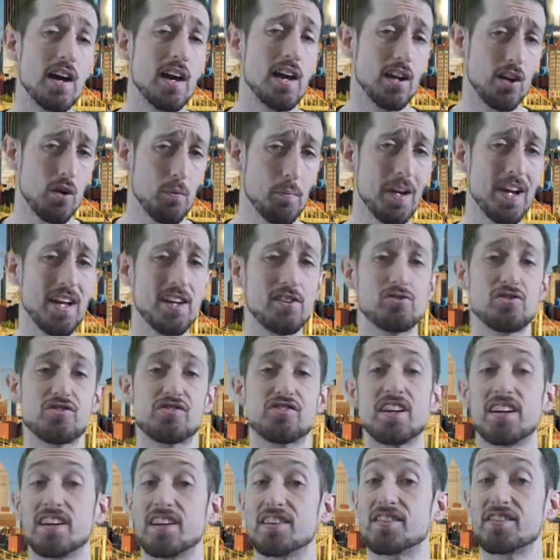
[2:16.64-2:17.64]
It'll be
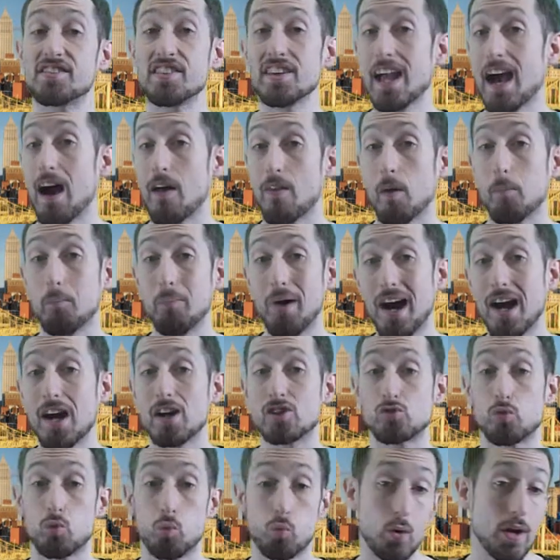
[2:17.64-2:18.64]
interesting to see how the
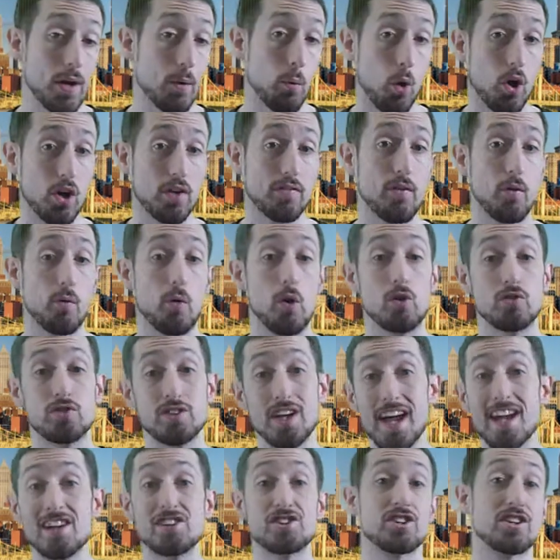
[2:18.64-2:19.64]
Pirates rework the
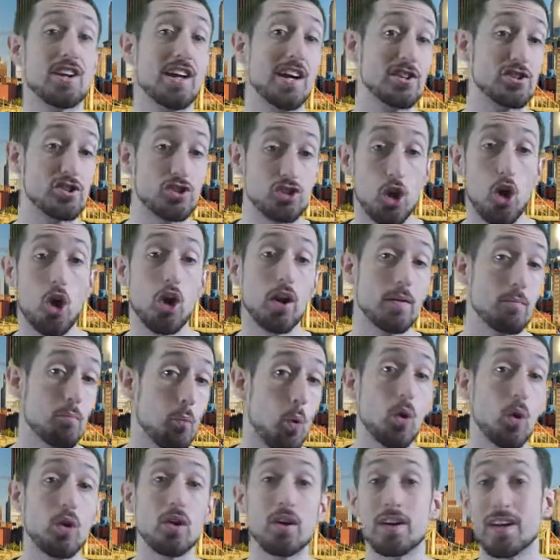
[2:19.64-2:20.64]
rotation as Charlie
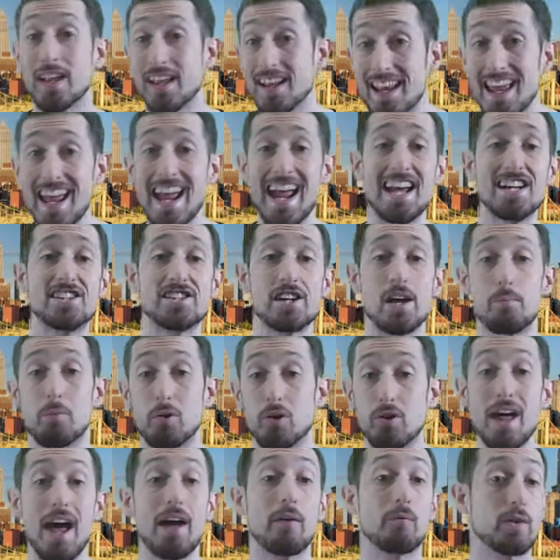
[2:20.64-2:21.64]
Morton and AJ
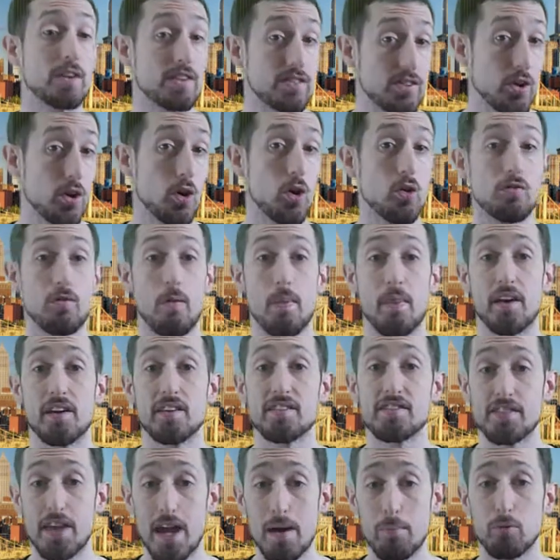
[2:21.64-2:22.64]
Burnett return from the
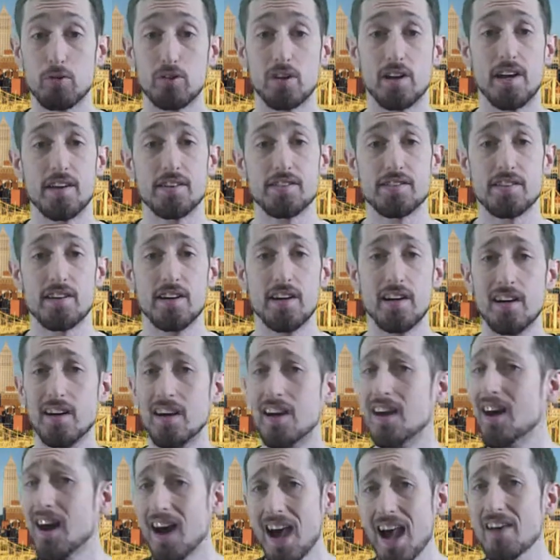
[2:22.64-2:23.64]
disabled list.
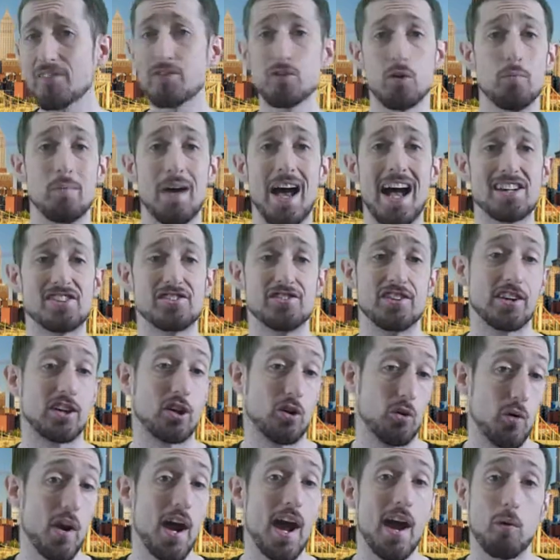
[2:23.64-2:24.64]
I have to imagine that
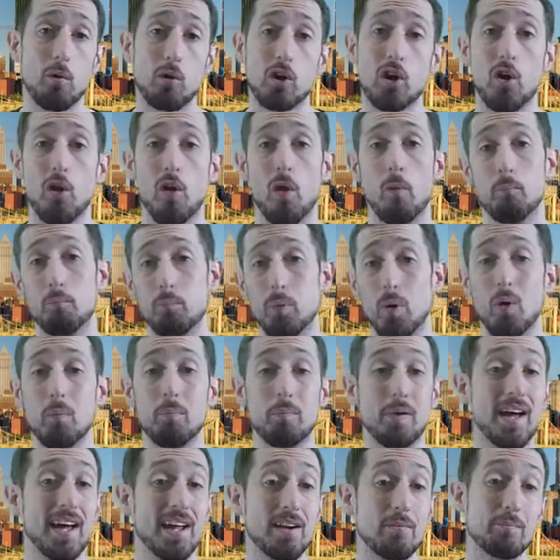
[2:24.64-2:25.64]
Correa will go to the
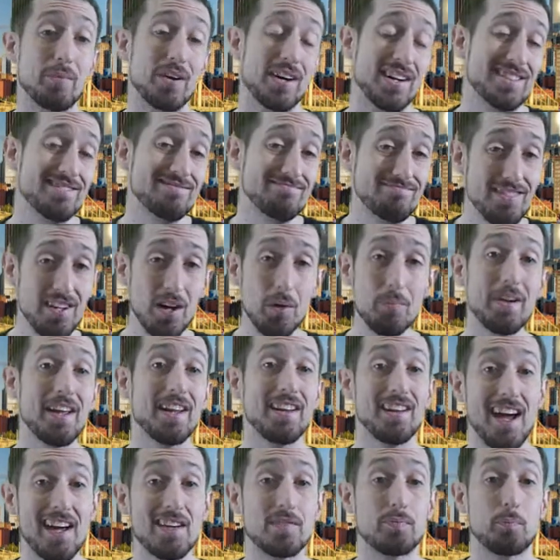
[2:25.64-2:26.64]
bullpen, but it'll be a
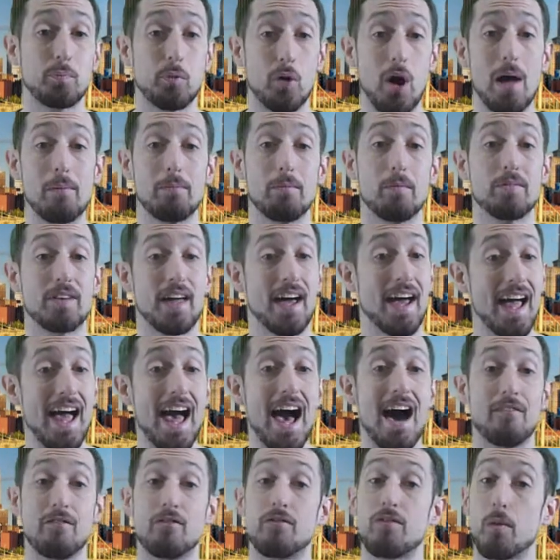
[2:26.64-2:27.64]
nice problem to
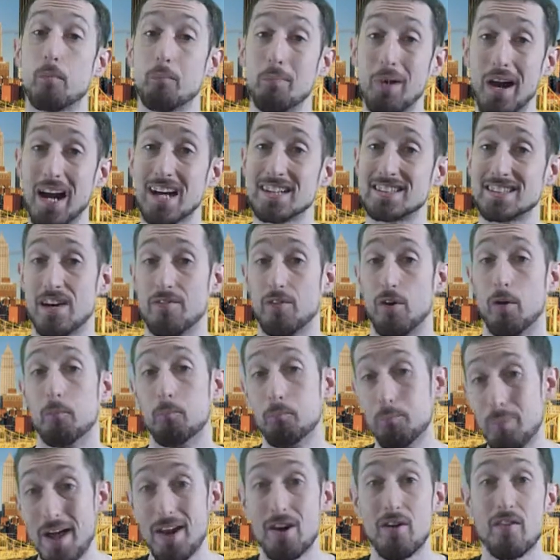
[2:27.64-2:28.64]
have if the Pirates have a
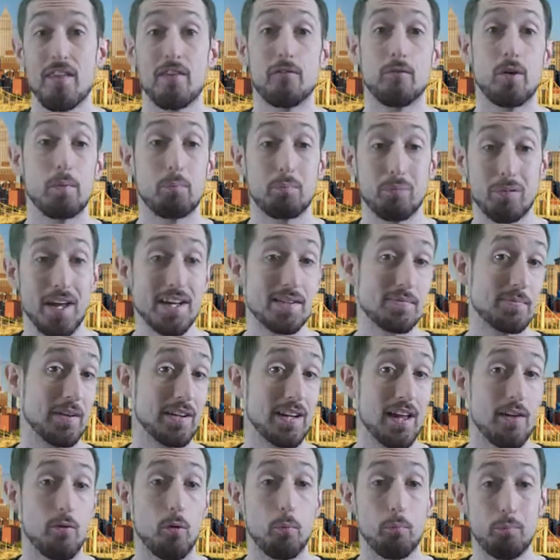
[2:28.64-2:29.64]
better than replacement
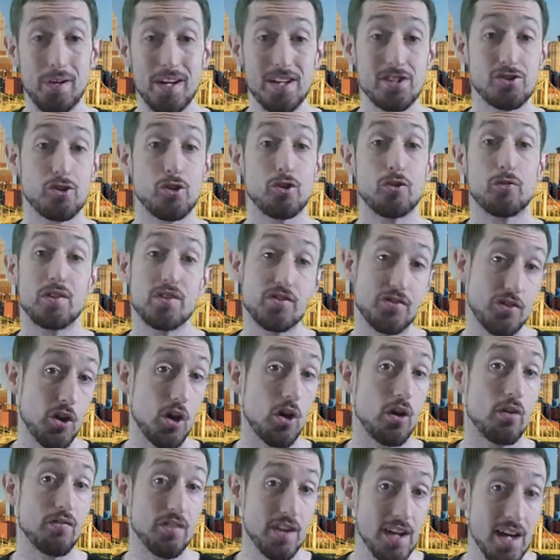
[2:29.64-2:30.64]
level pitcher in
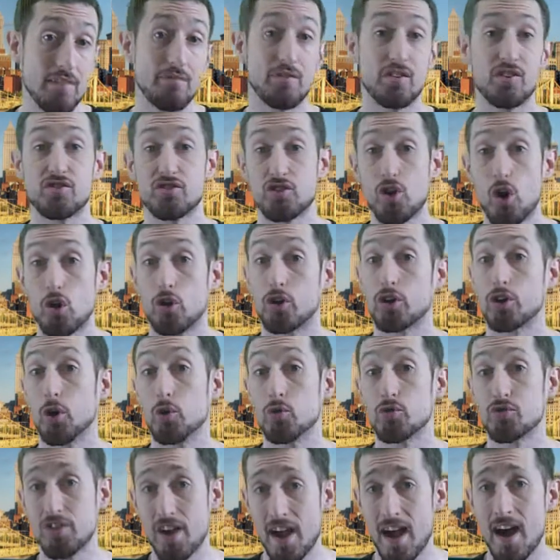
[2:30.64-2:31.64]
reserve if a starter goes
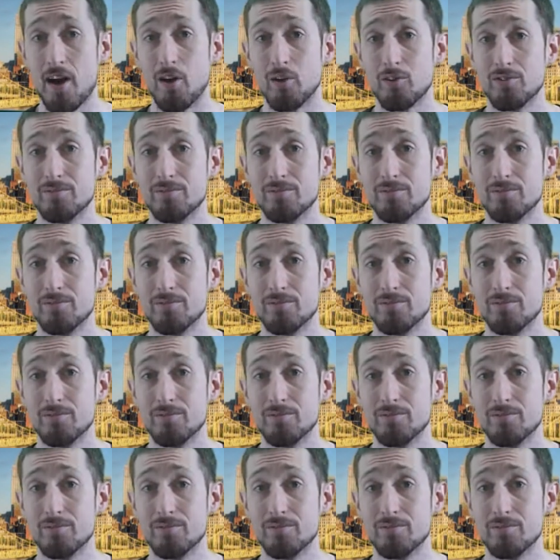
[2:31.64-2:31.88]
down.